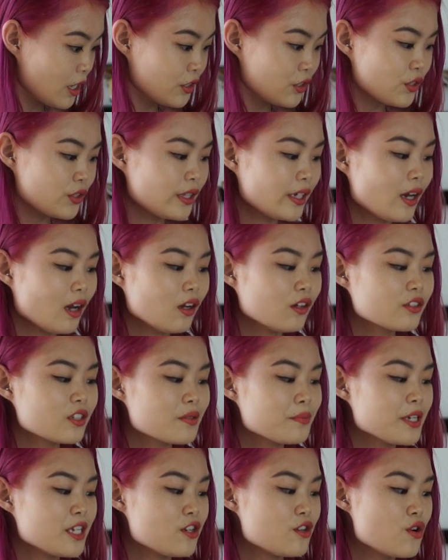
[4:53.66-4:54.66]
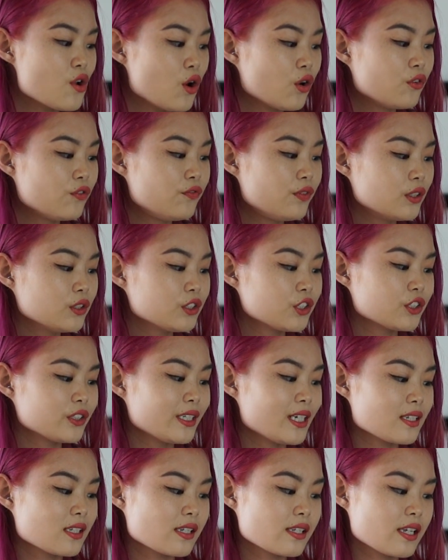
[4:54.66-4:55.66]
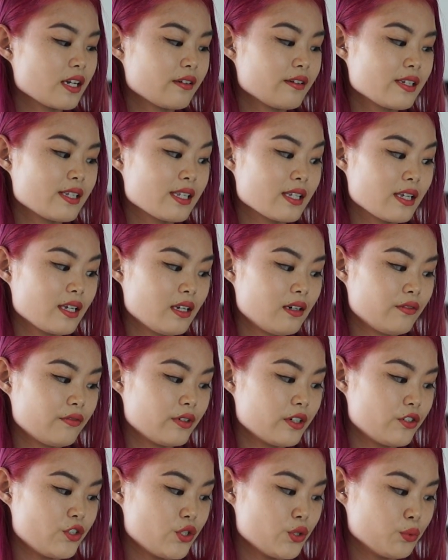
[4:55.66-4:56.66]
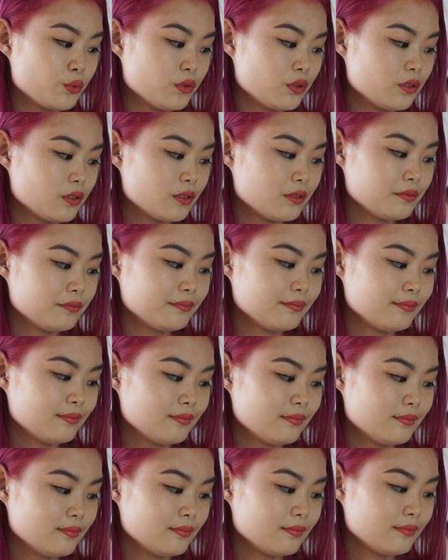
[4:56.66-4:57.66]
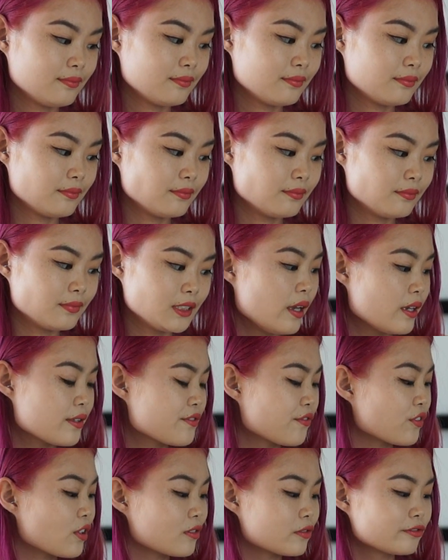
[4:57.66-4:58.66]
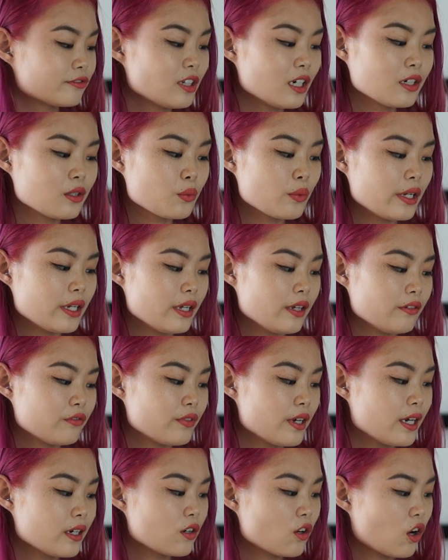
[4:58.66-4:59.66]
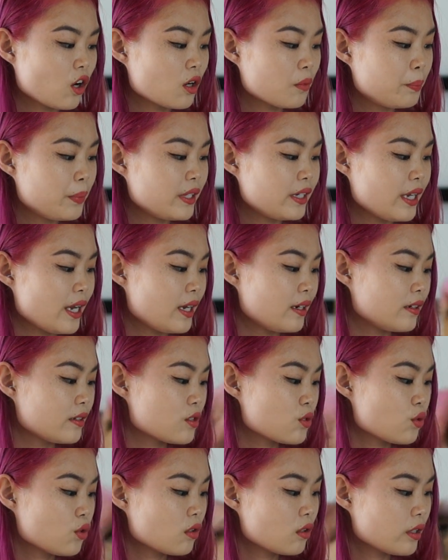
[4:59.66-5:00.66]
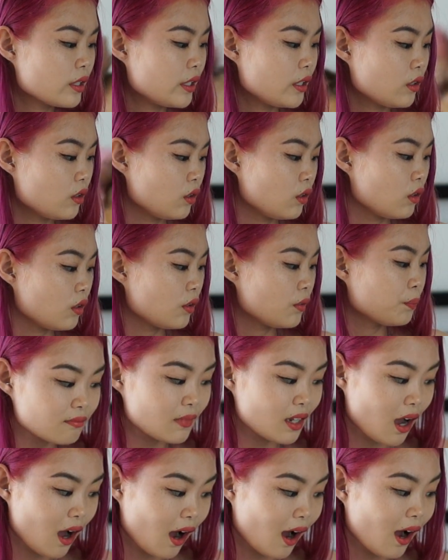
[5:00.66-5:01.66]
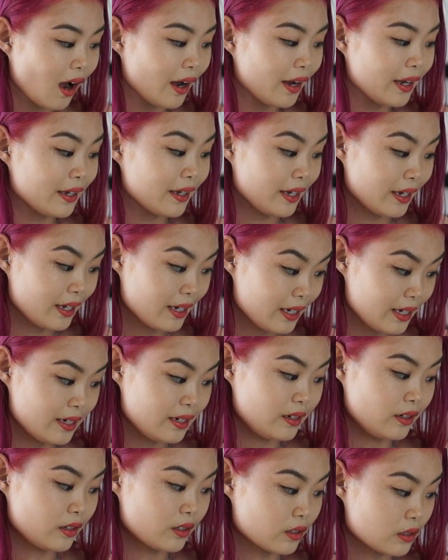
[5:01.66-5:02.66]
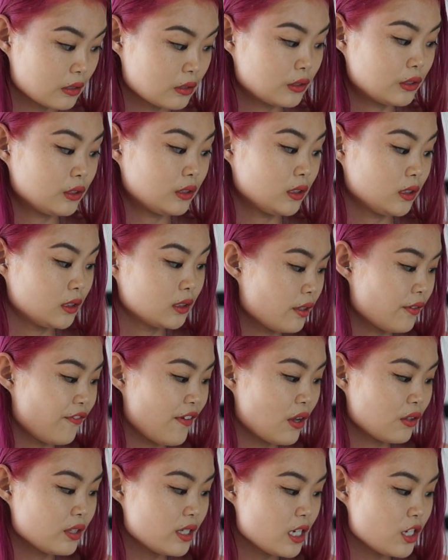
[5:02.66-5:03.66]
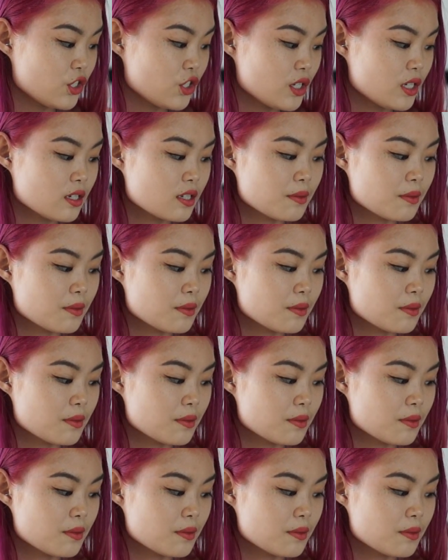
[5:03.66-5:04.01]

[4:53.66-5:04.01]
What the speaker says: to to the ultimate no filter necessary skin ritual. It's for runway, red carpet editorial, high-end girl. The foundation is